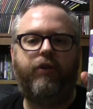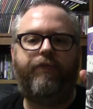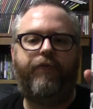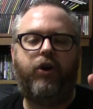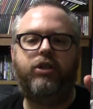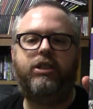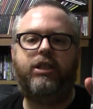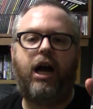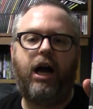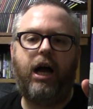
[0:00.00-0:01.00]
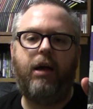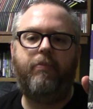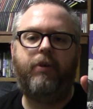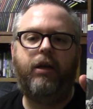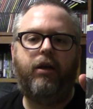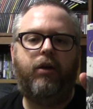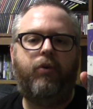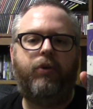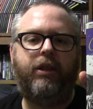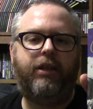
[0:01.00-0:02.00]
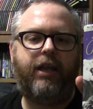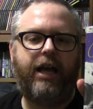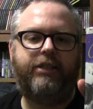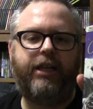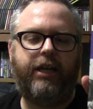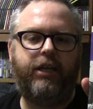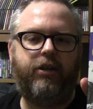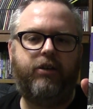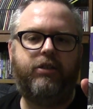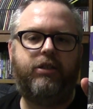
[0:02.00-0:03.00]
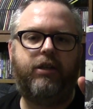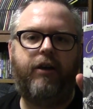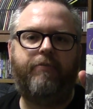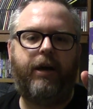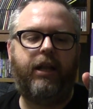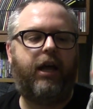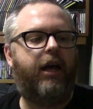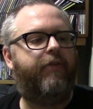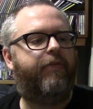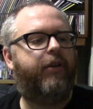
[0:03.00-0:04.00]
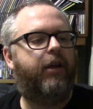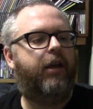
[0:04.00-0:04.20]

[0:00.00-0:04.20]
the first time within the last ten years of my life,